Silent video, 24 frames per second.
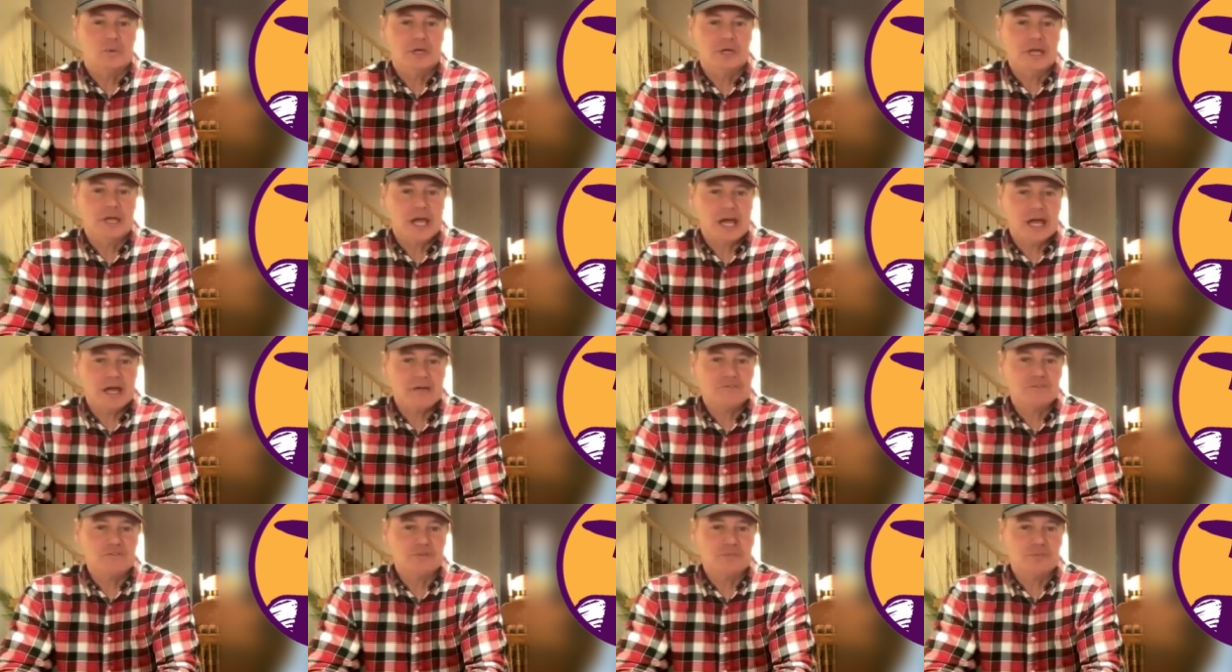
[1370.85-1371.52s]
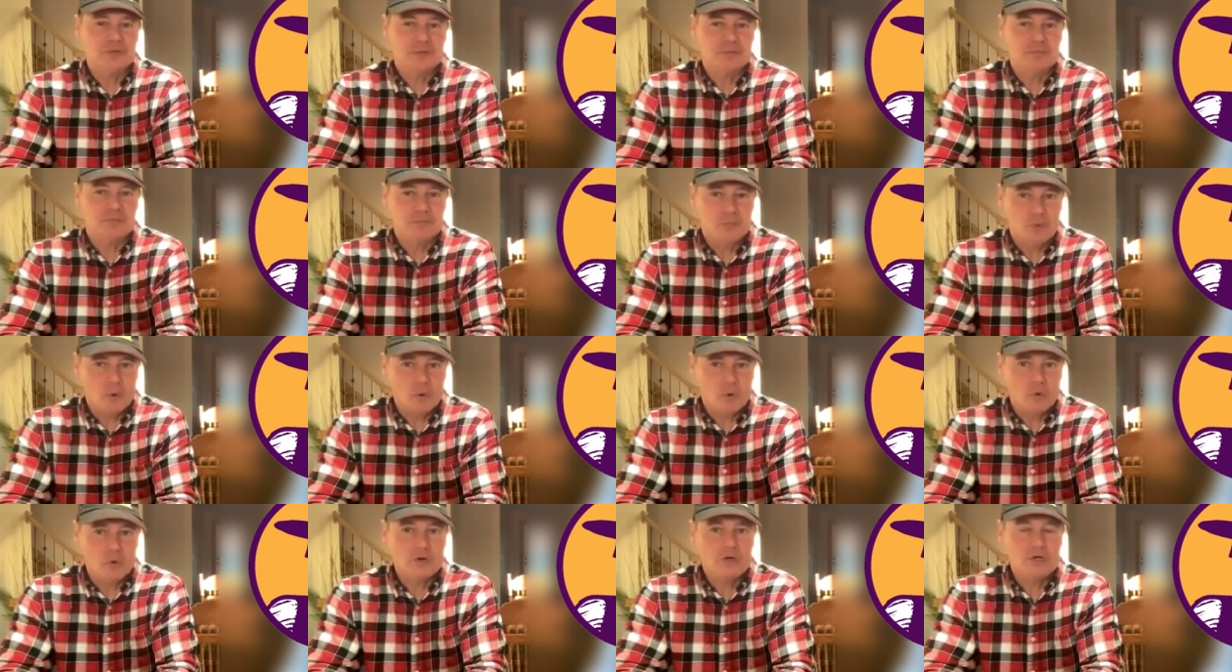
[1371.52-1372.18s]
We have to be
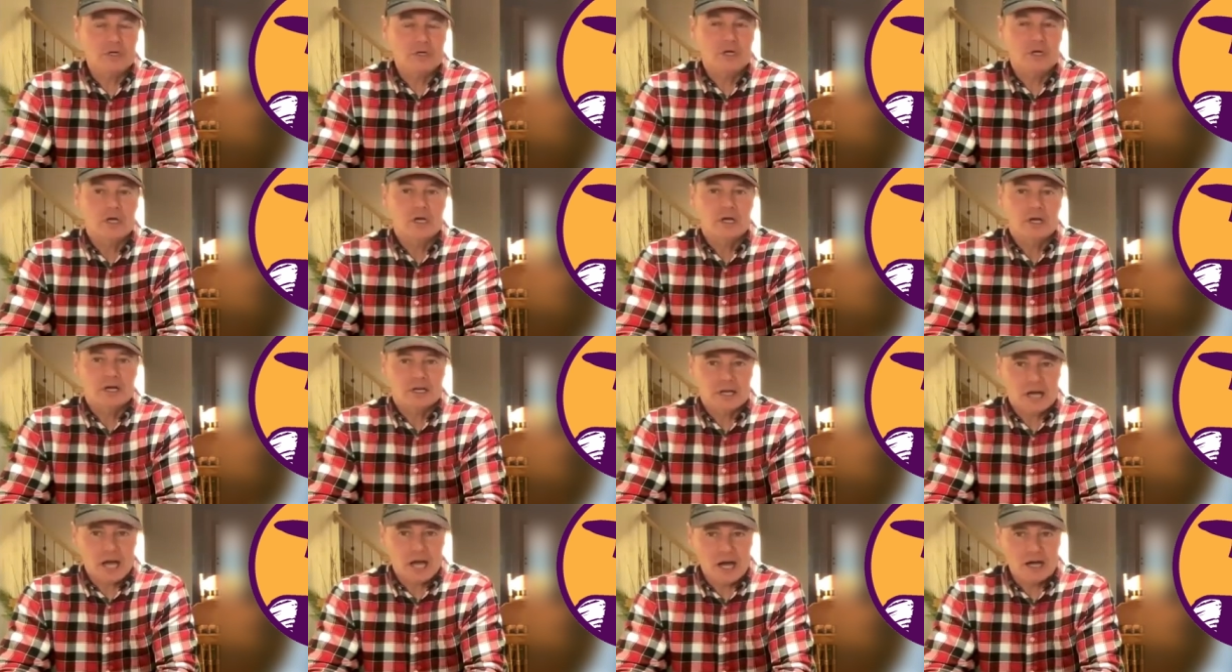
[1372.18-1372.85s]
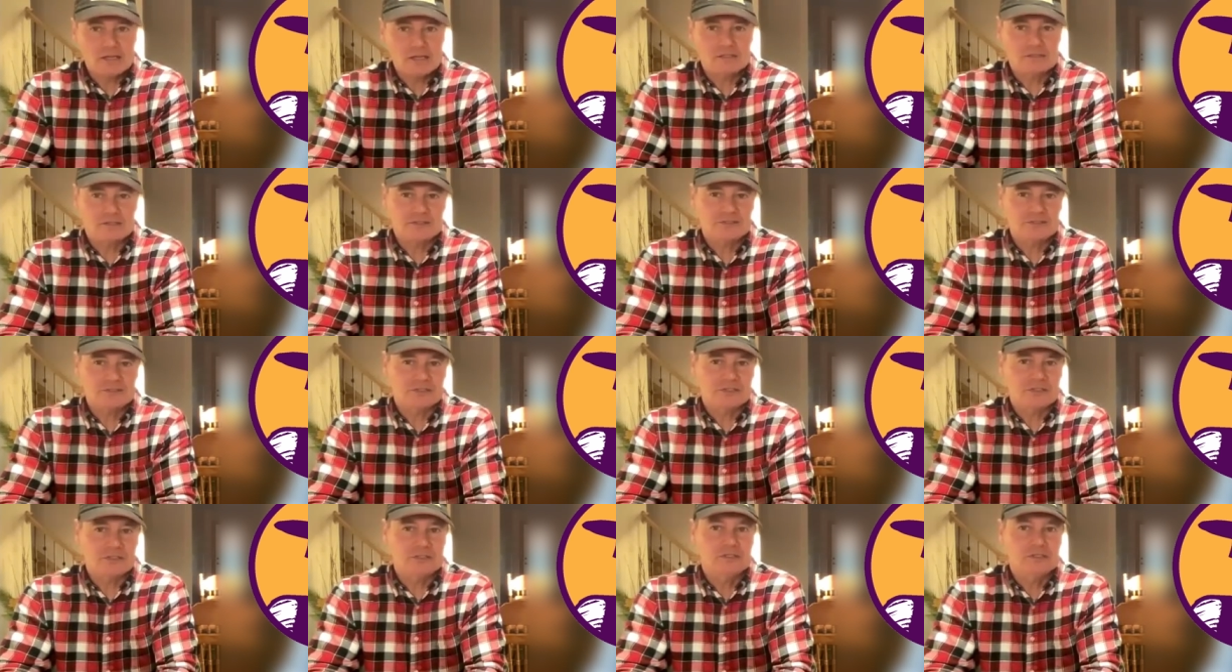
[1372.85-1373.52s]
more
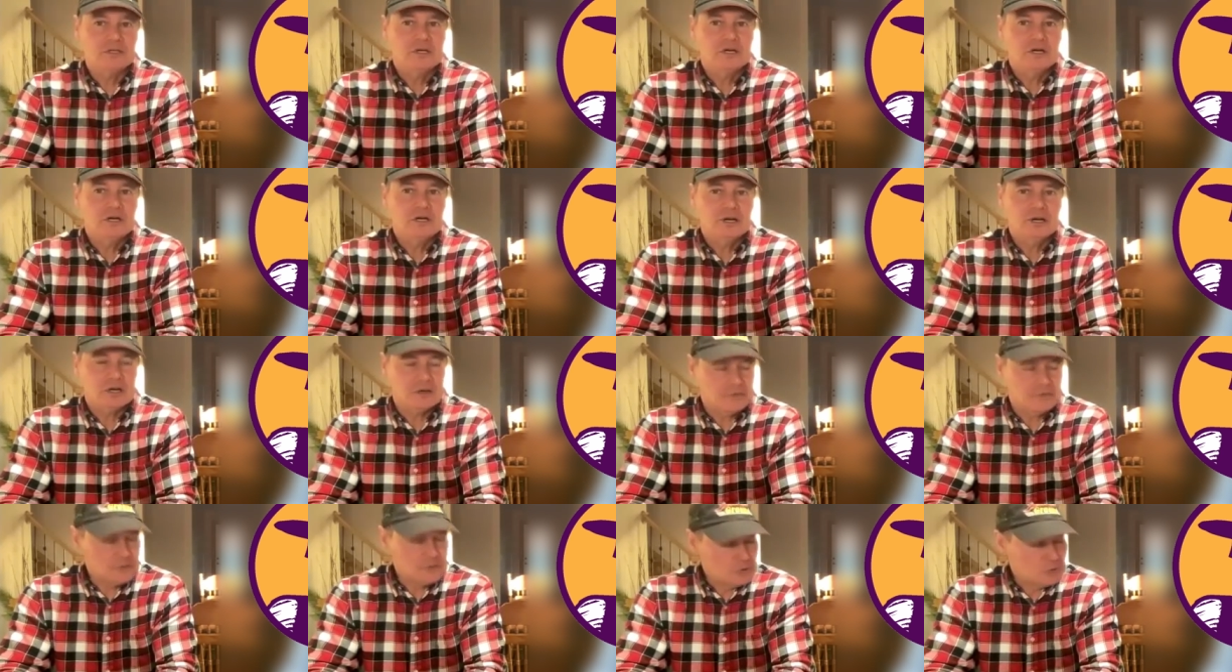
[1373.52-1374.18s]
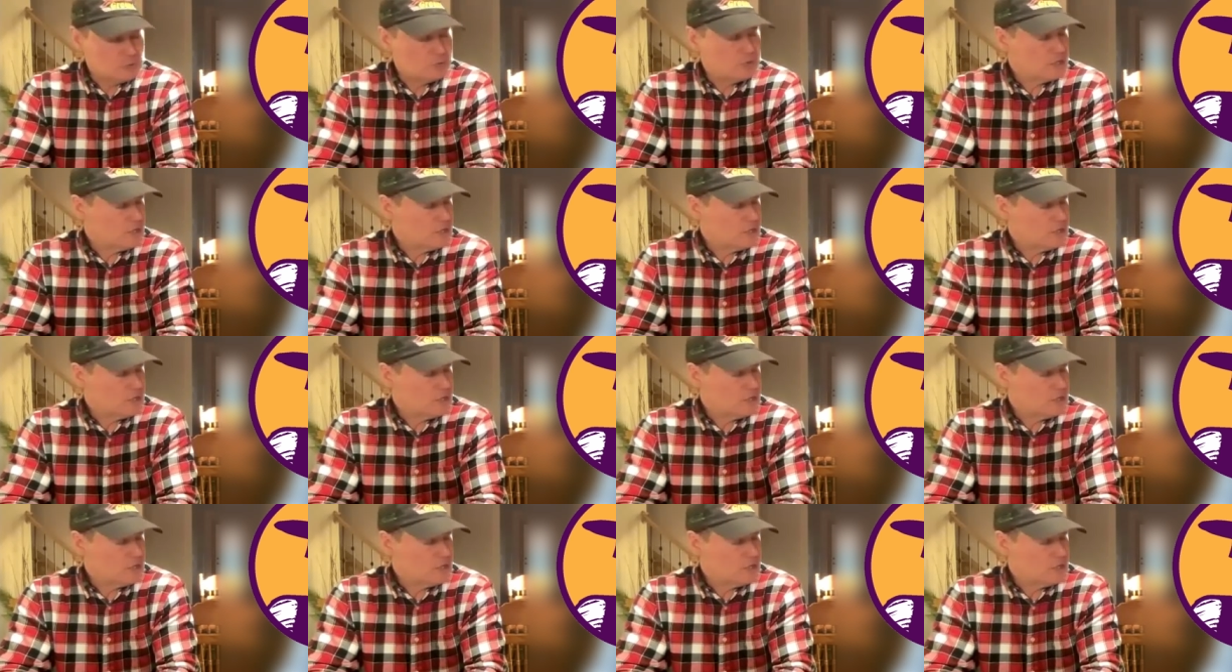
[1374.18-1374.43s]
cognizant of human